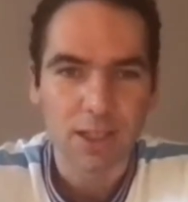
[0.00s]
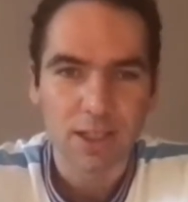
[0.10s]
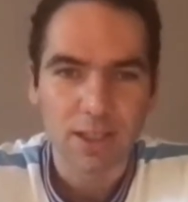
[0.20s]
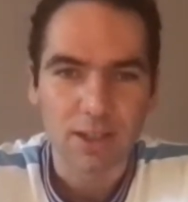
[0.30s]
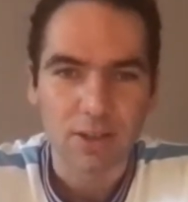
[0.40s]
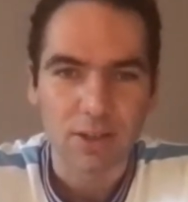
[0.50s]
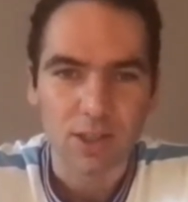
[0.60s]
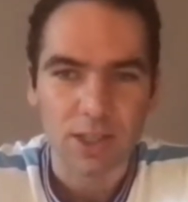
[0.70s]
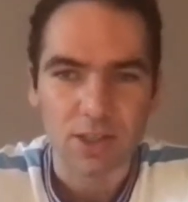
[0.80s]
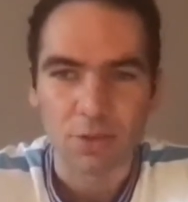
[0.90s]
you know,
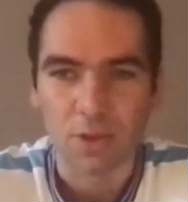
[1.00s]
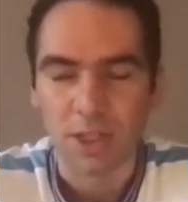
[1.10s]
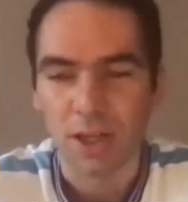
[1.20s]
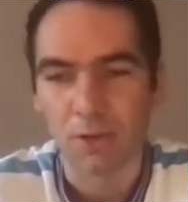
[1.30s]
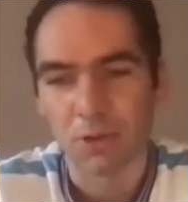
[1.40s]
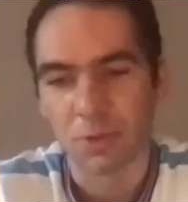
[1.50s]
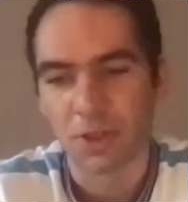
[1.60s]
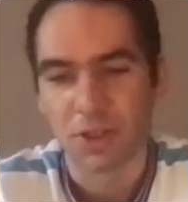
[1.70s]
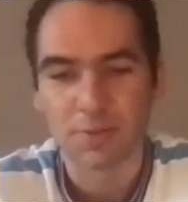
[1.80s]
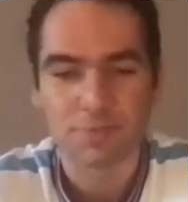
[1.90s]
conceded too many goals.
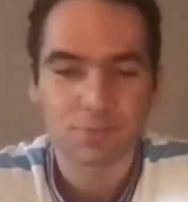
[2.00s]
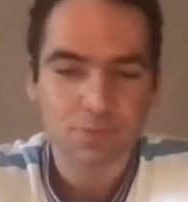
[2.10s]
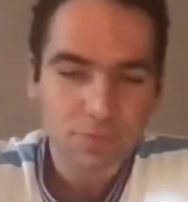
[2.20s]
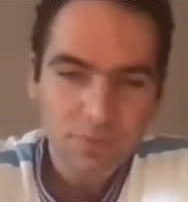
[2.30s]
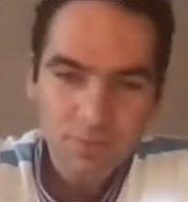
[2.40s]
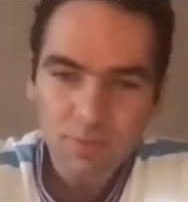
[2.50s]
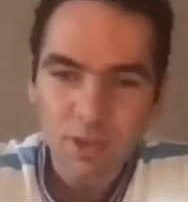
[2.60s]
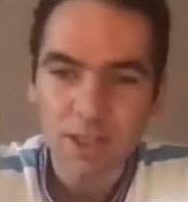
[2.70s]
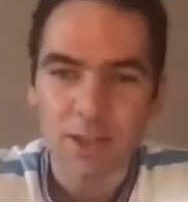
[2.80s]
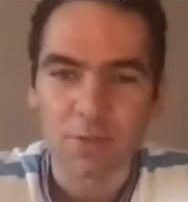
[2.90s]
But
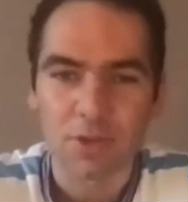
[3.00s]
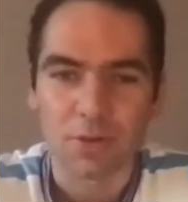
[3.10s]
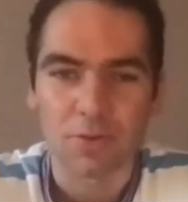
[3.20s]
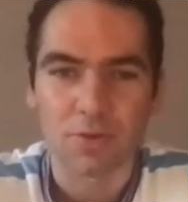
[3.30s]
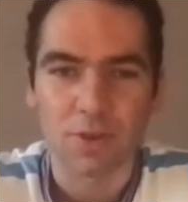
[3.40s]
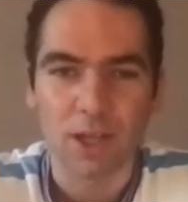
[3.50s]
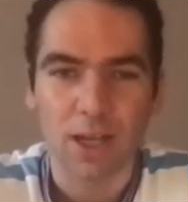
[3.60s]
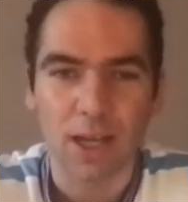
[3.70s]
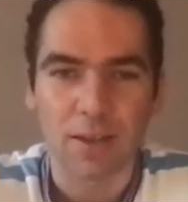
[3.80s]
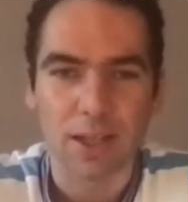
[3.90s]
in terms of
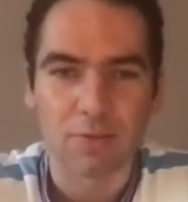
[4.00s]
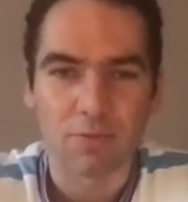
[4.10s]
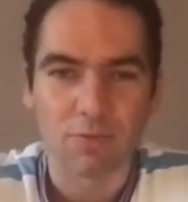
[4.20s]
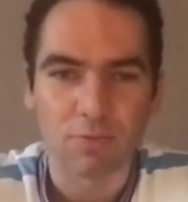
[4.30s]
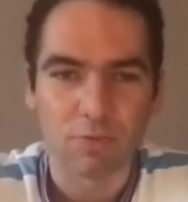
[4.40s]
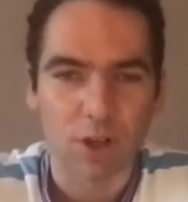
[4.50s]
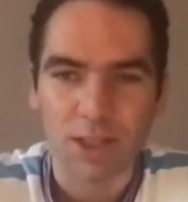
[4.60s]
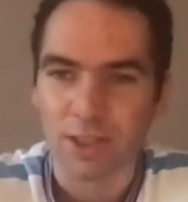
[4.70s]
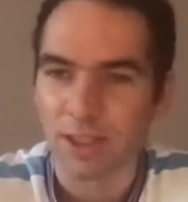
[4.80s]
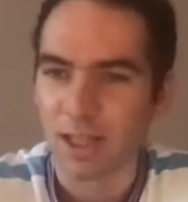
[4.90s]
how they run
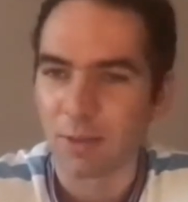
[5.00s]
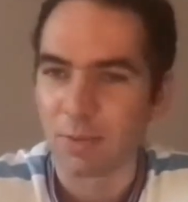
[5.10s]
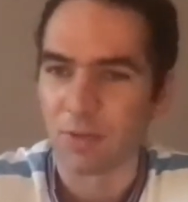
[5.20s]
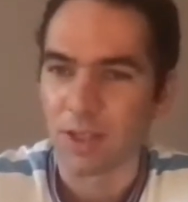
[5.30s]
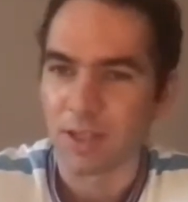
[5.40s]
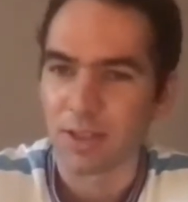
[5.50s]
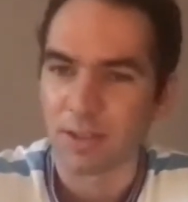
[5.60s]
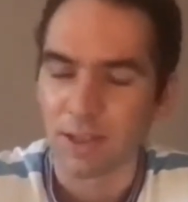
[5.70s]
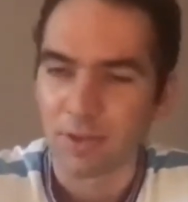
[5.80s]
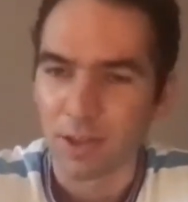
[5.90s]
as a club, I think
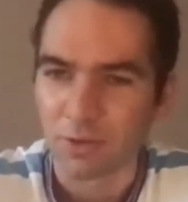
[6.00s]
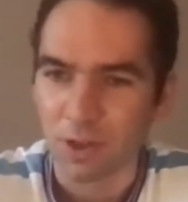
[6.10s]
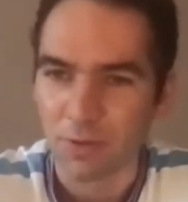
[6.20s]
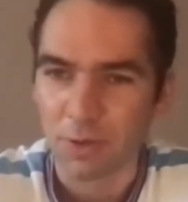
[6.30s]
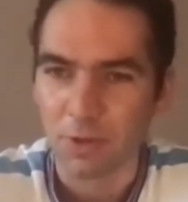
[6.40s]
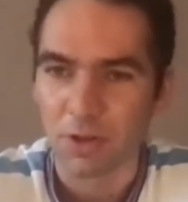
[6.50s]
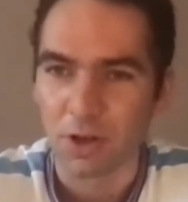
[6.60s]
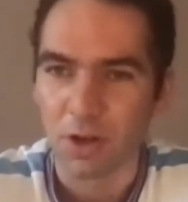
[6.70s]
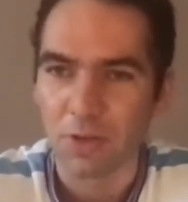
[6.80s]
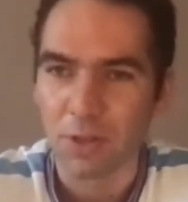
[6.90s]
they've done the right thing by not
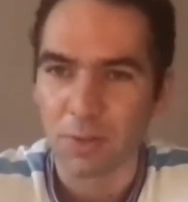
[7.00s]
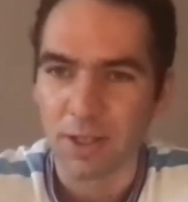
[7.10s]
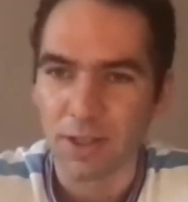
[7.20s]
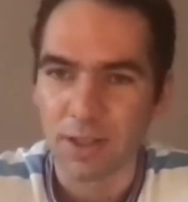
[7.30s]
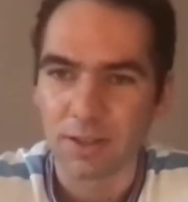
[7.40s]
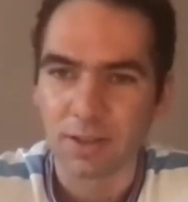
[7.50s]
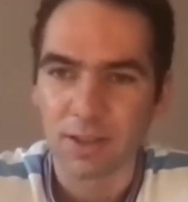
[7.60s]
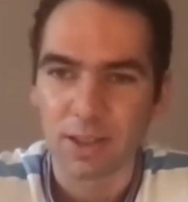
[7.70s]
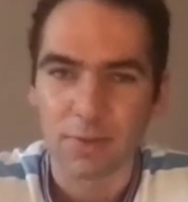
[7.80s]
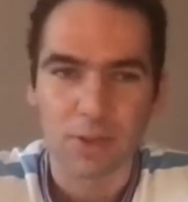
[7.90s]
overspending.
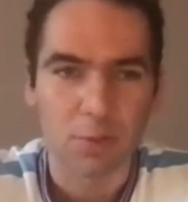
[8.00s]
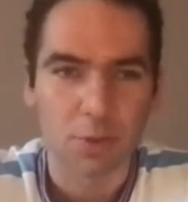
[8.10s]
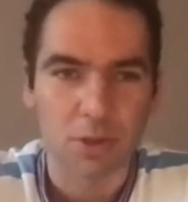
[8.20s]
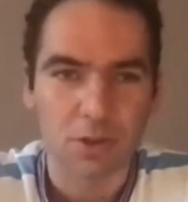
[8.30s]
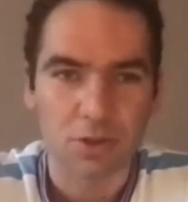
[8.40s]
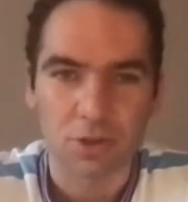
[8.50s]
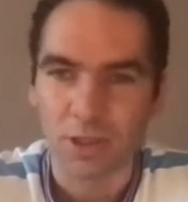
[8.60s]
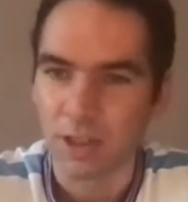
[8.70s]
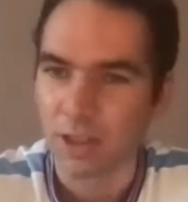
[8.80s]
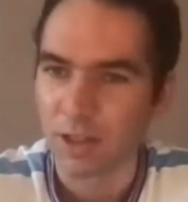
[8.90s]
And I think they'll be strong in
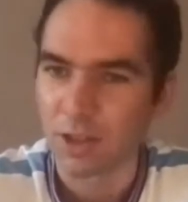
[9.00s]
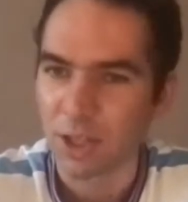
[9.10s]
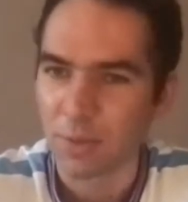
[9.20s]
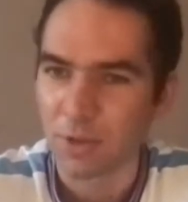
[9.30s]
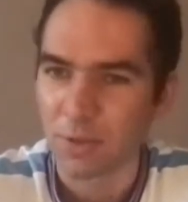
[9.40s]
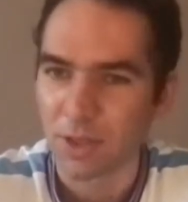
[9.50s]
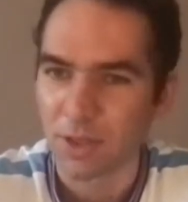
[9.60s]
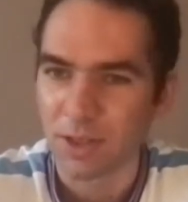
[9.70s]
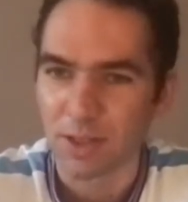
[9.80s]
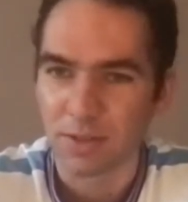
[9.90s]
the, in the Championship next
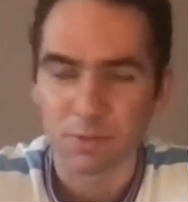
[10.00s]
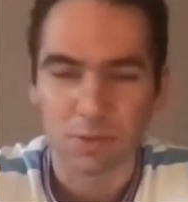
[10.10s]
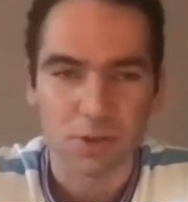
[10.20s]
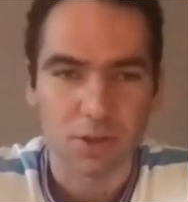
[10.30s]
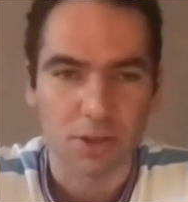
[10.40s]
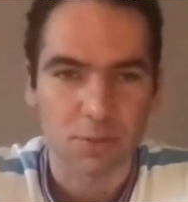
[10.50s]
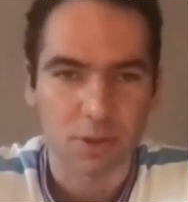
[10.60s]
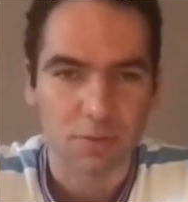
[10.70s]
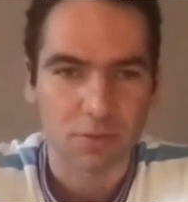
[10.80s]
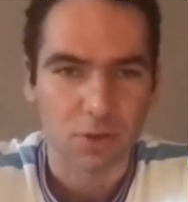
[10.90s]
season. What do you guys make
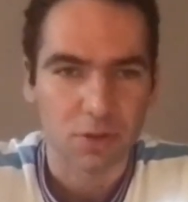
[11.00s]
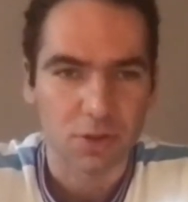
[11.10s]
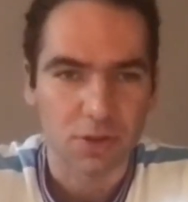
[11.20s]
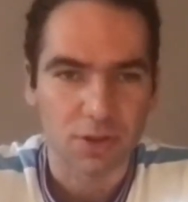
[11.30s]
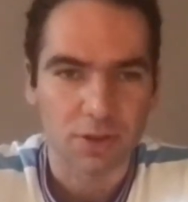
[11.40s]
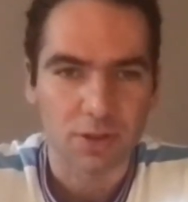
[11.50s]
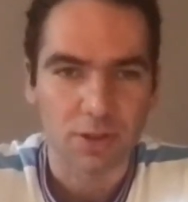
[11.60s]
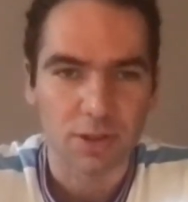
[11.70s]
of Norwich this